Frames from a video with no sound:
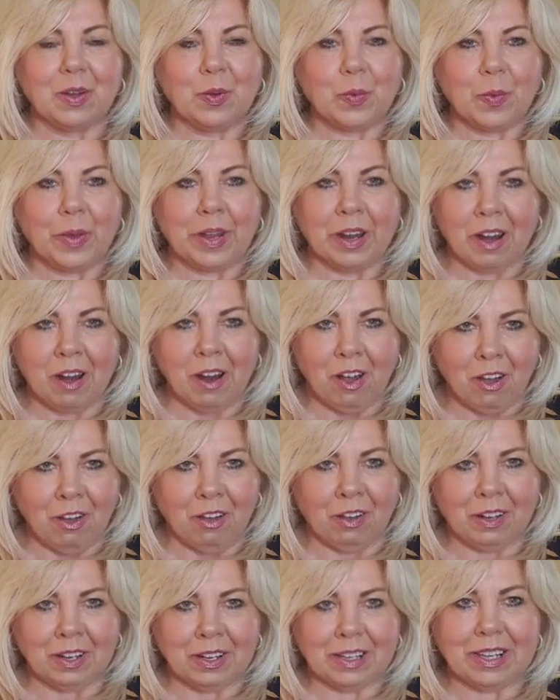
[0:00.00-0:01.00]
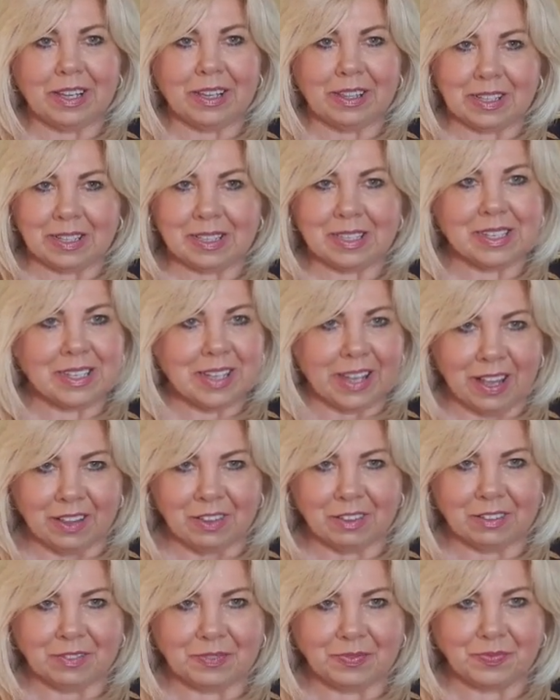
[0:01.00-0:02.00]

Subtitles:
We are all in this together.